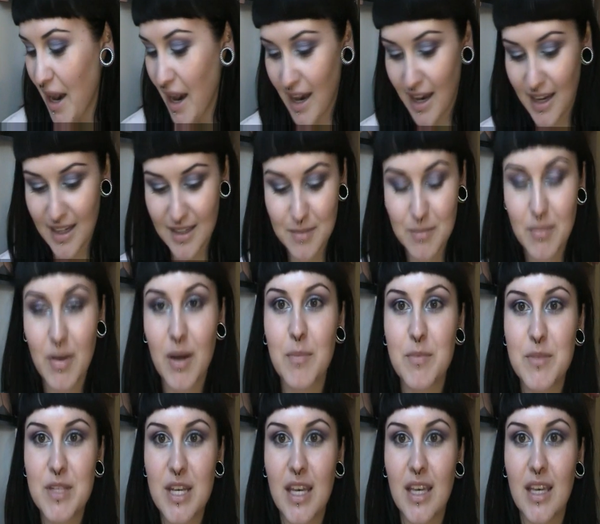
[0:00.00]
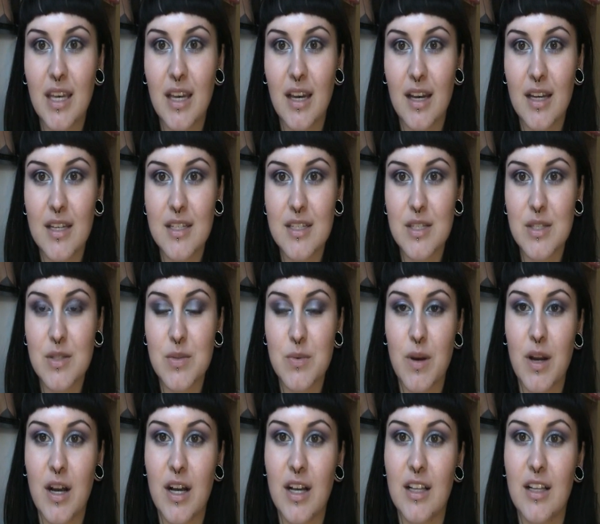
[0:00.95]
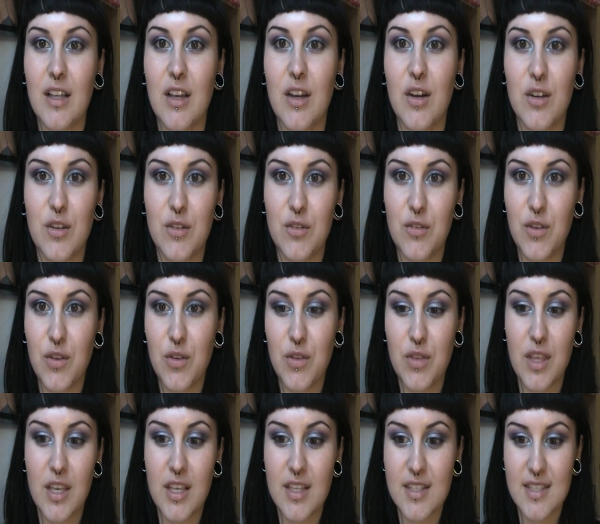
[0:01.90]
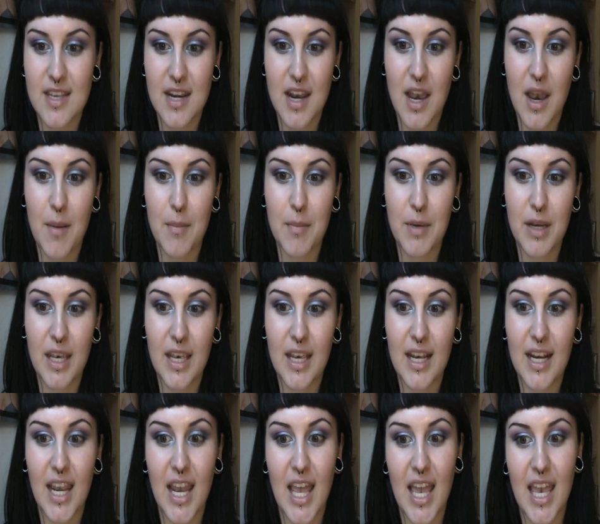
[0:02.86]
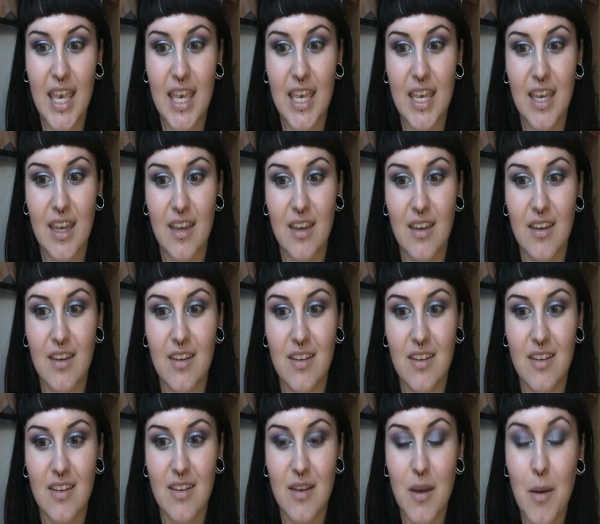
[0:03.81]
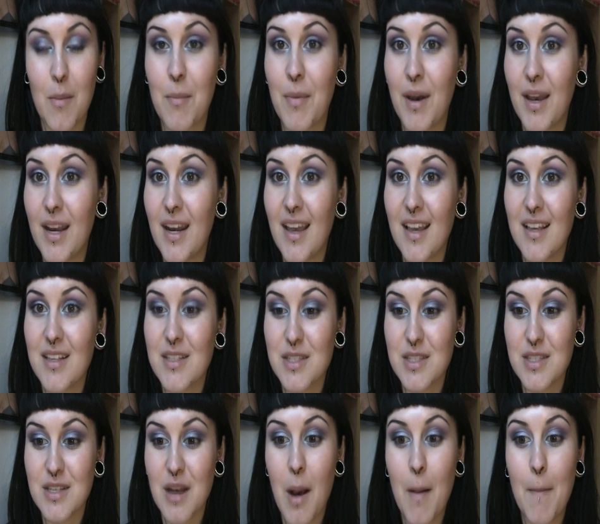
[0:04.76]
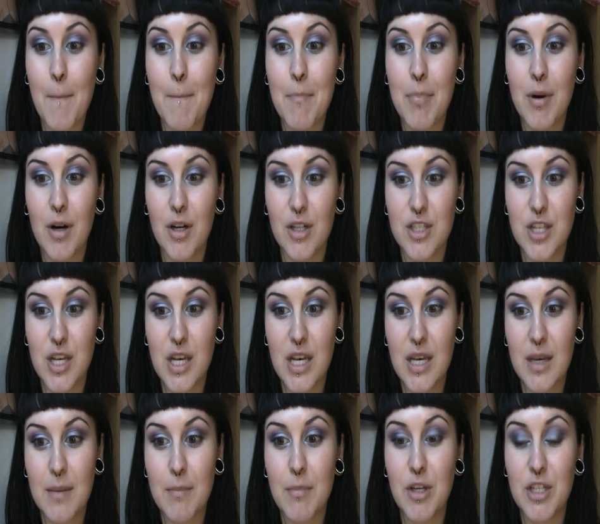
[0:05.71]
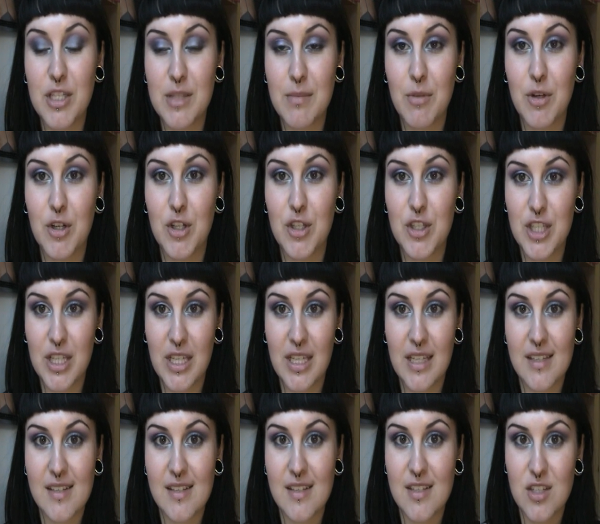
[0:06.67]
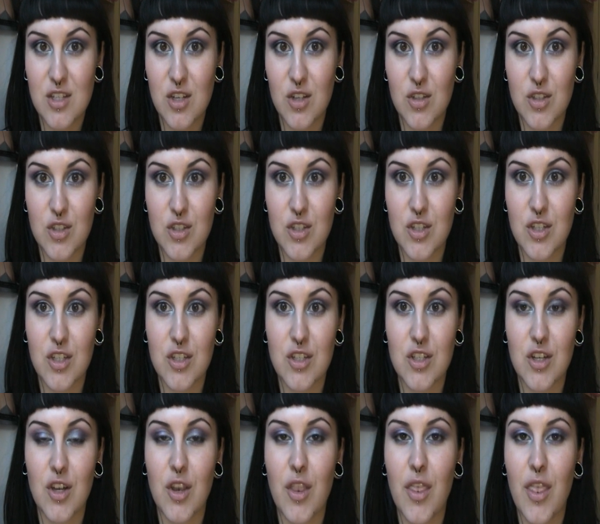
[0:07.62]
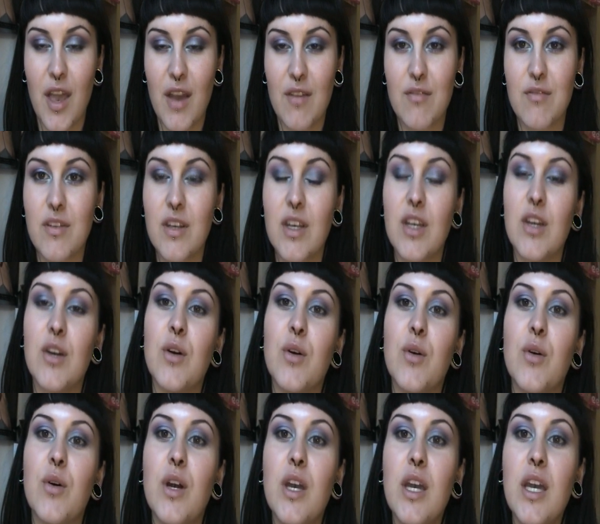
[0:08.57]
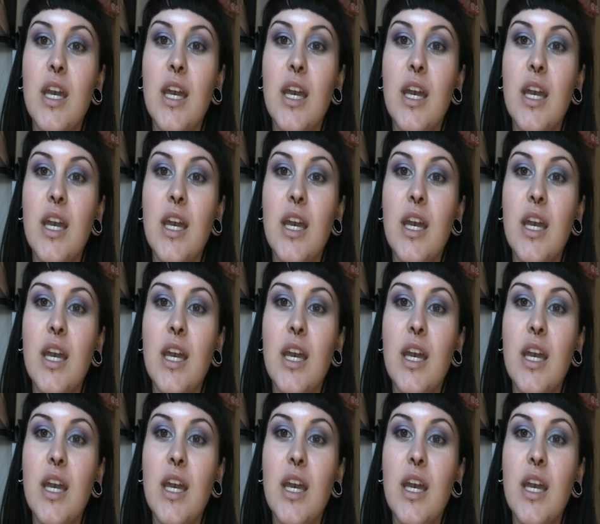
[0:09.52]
update you guys as well on a few things that are happening, like my next body mod is That video